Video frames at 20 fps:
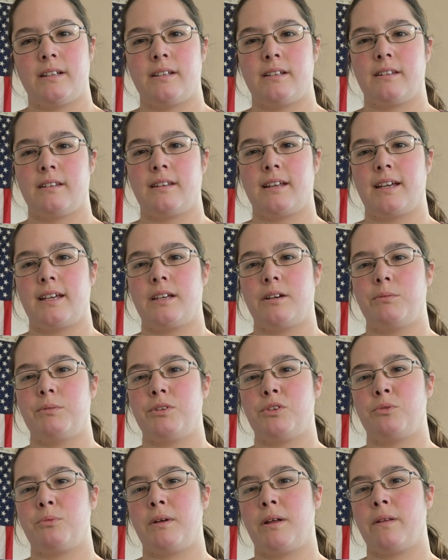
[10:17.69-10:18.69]
It's like it
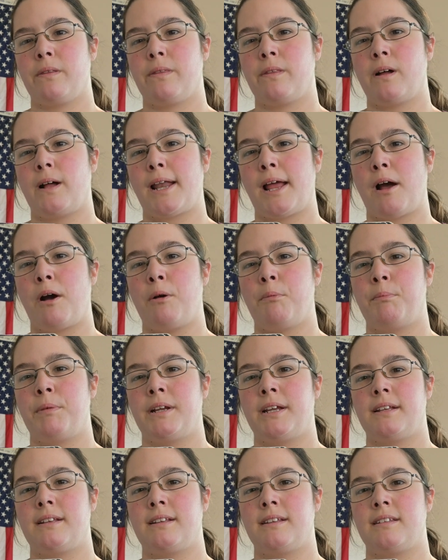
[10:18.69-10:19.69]
was well thought out, but
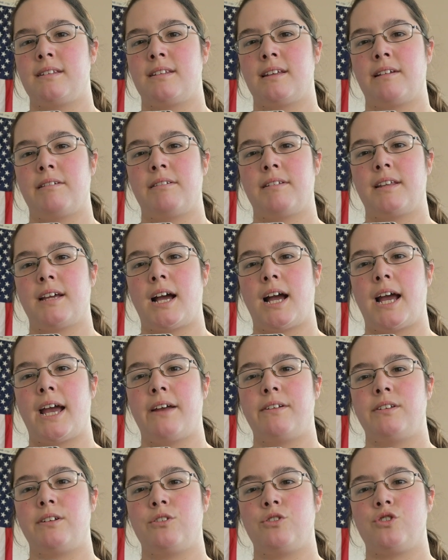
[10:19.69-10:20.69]
at the same
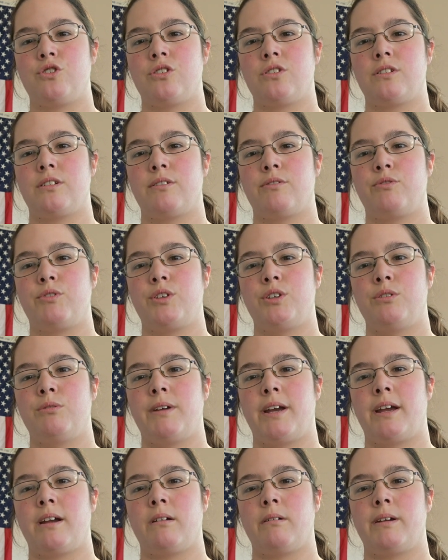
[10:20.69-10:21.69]
time, there's just a
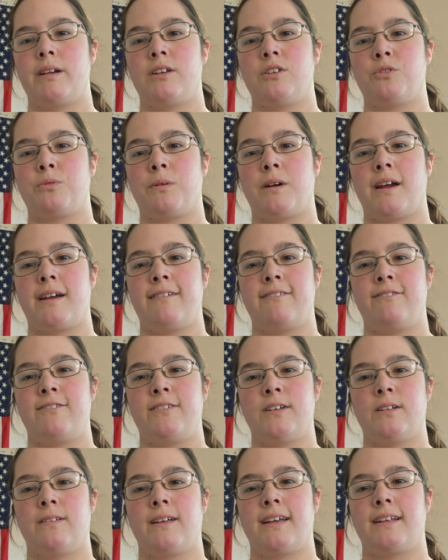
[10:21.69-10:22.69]
few areas where I
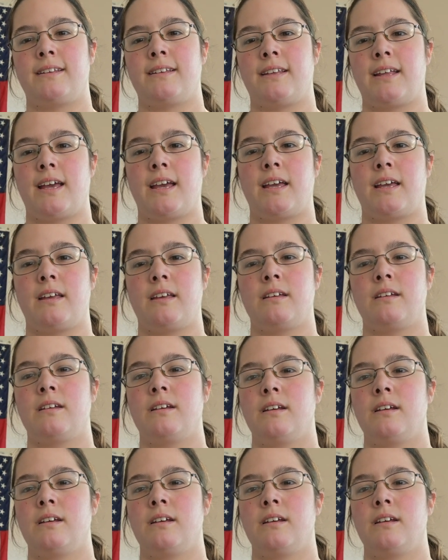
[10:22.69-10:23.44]
feel like they